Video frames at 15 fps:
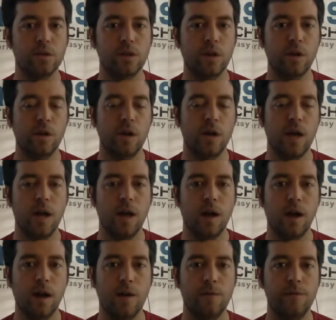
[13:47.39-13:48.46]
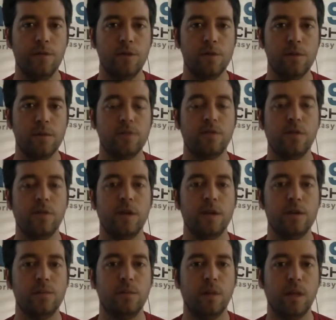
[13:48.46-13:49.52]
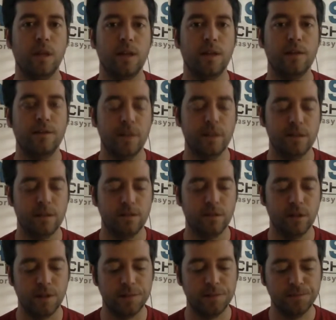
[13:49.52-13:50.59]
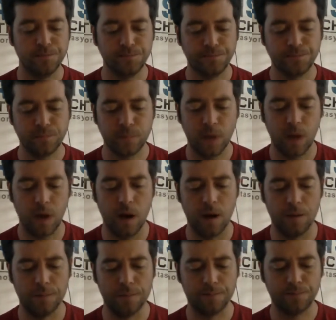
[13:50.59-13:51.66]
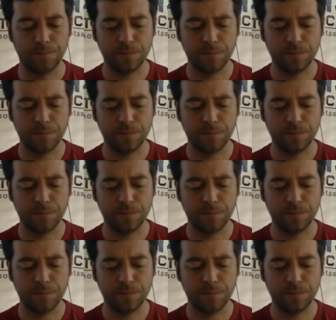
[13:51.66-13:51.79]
So Fuchs makes for a nice play defensively, and